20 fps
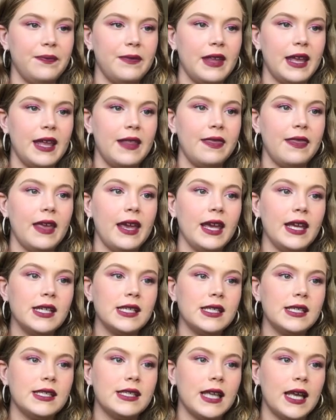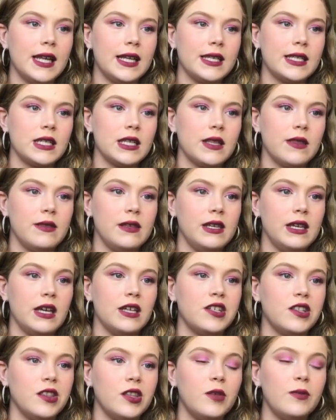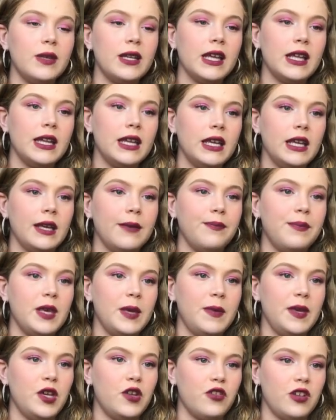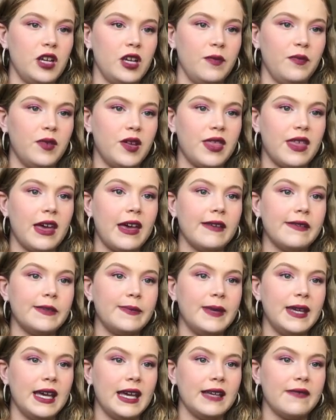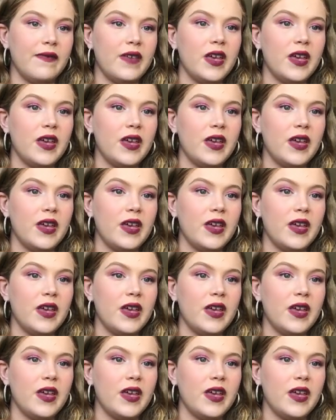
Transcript: and they sent the illuminating BB cream with SPF